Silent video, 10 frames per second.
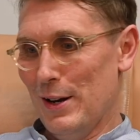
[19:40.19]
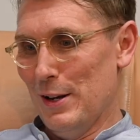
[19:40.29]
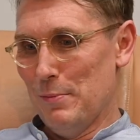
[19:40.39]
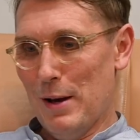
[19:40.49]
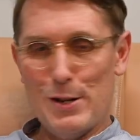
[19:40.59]

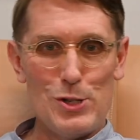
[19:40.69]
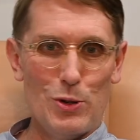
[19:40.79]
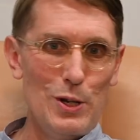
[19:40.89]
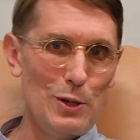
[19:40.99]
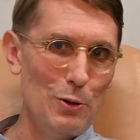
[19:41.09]
a
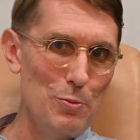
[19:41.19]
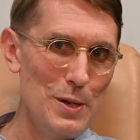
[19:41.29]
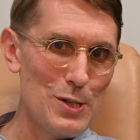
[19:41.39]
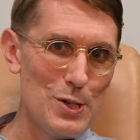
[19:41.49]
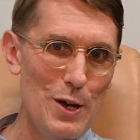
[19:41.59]
Panasonic
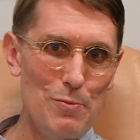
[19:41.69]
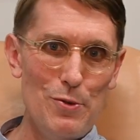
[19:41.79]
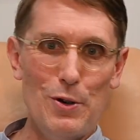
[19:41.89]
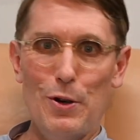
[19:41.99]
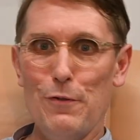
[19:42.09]
Lumix
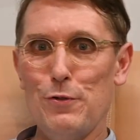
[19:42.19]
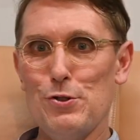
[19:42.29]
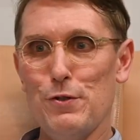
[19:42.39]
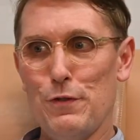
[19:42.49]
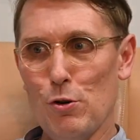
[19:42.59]
camera, a
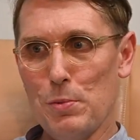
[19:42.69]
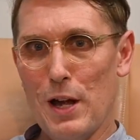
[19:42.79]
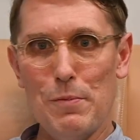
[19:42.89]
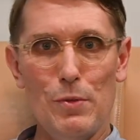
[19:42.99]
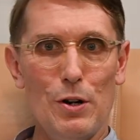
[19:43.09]
Fujifilm
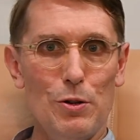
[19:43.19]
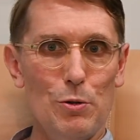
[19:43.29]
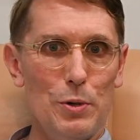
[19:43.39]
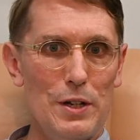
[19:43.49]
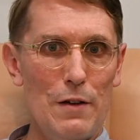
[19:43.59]
camera,
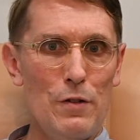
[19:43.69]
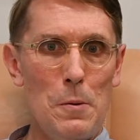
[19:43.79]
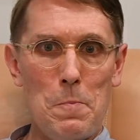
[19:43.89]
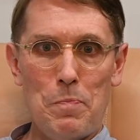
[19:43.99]
or whatever.